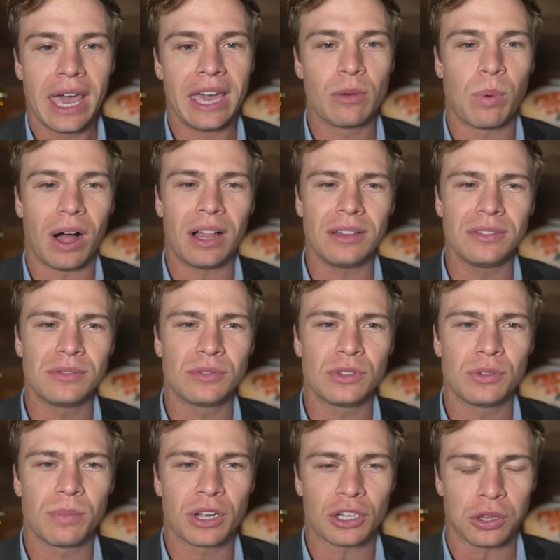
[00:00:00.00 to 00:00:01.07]
And while
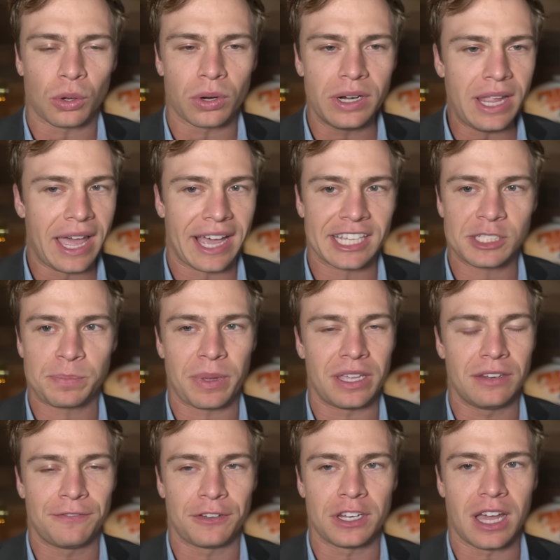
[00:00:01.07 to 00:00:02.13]
McLaurin has
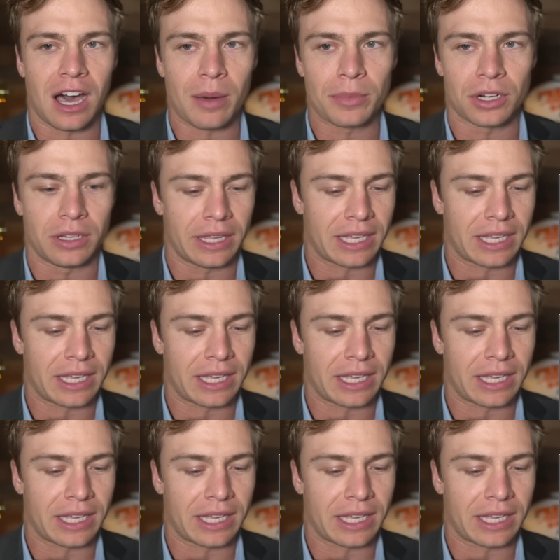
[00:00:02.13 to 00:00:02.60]
been phenomenal,